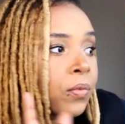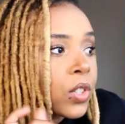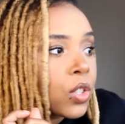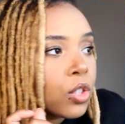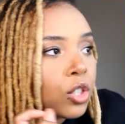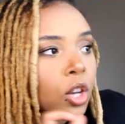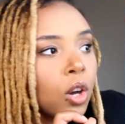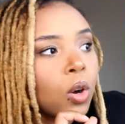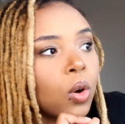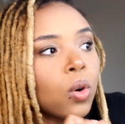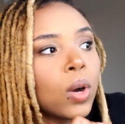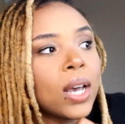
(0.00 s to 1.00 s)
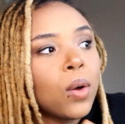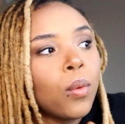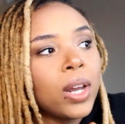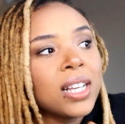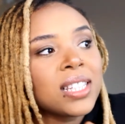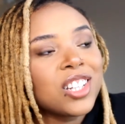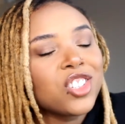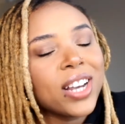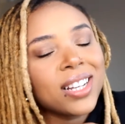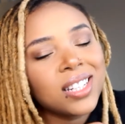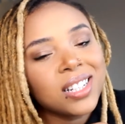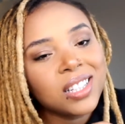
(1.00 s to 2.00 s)
So when it's
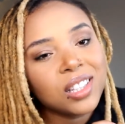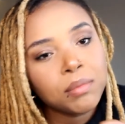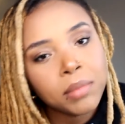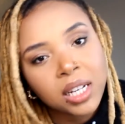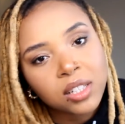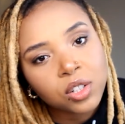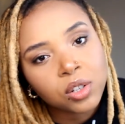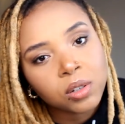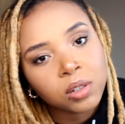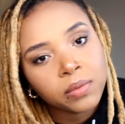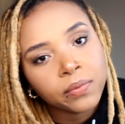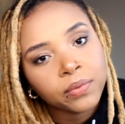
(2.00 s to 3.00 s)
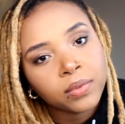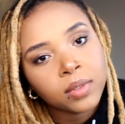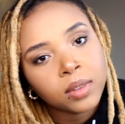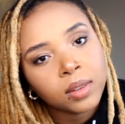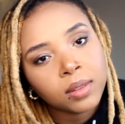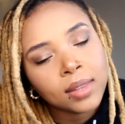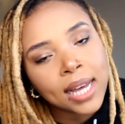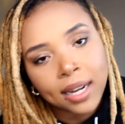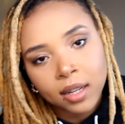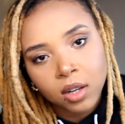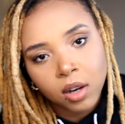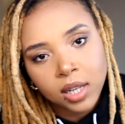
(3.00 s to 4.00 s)
injected into the muscle, that
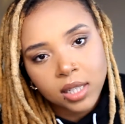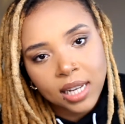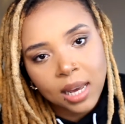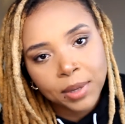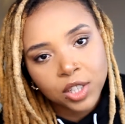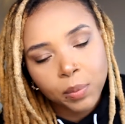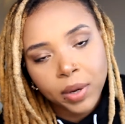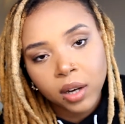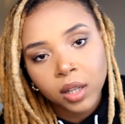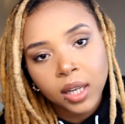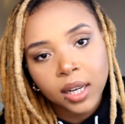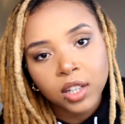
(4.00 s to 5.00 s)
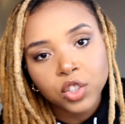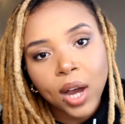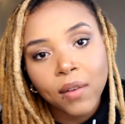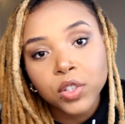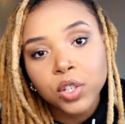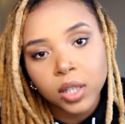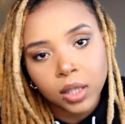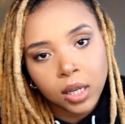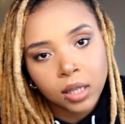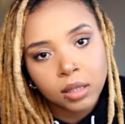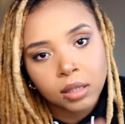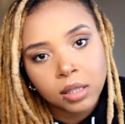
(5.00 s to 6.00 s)
can cause damage. Apparently it can travel to the
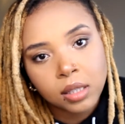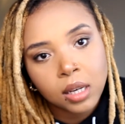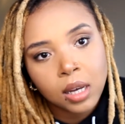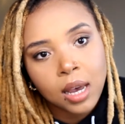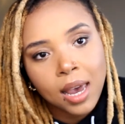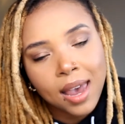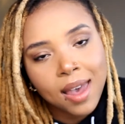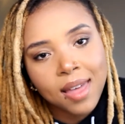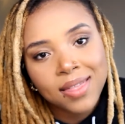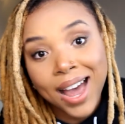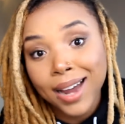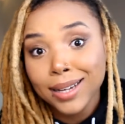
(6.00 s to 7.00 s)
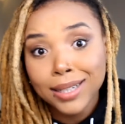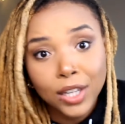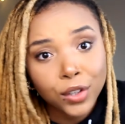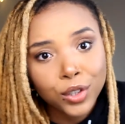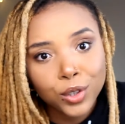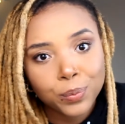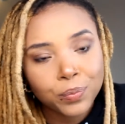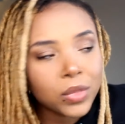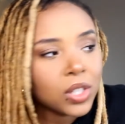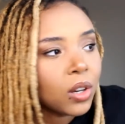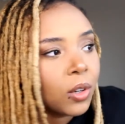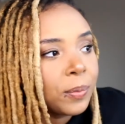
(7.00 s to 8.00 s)
lungs and that can kill you.
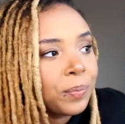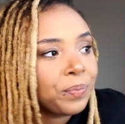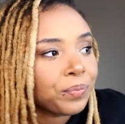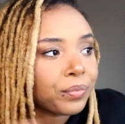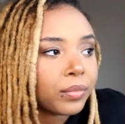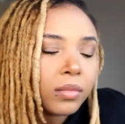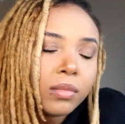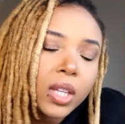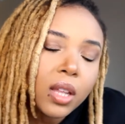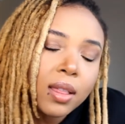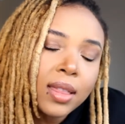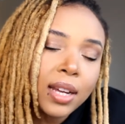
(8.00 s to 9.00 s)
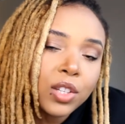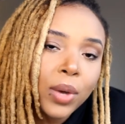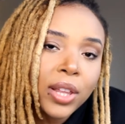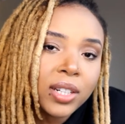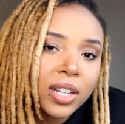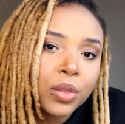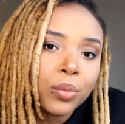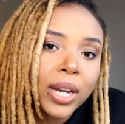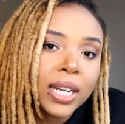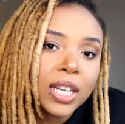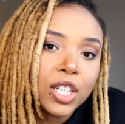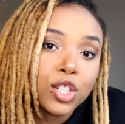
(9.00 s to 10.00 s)
So that is why the death
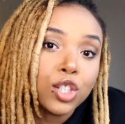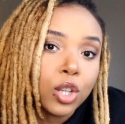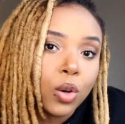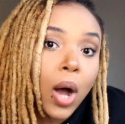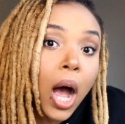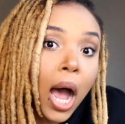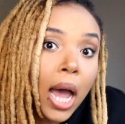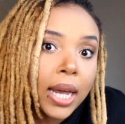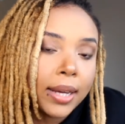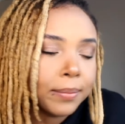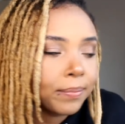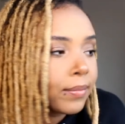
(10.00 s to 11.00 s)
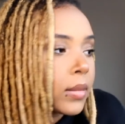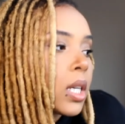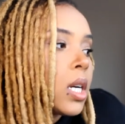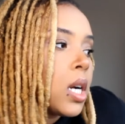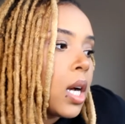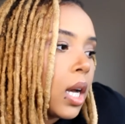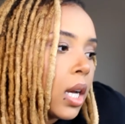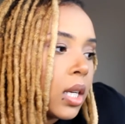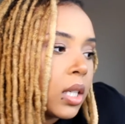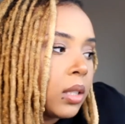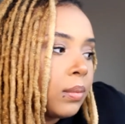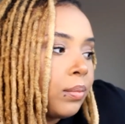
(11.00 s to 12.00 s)
rate is so high.
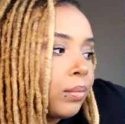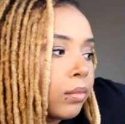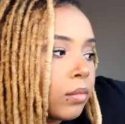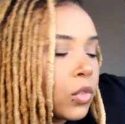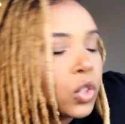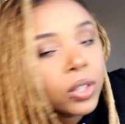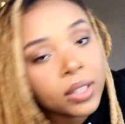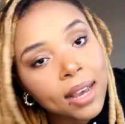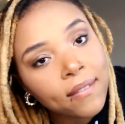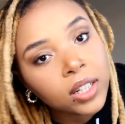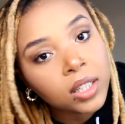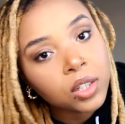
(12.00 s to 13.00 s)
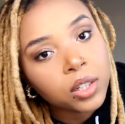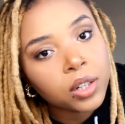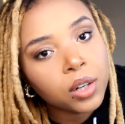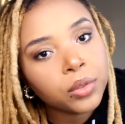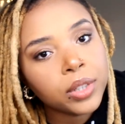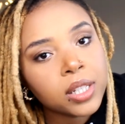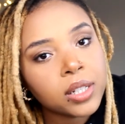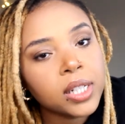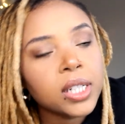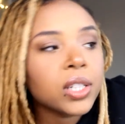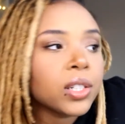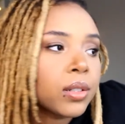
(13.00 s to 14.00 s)
Definitely do your own
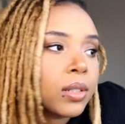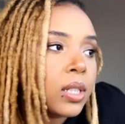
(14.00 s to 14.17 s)
research.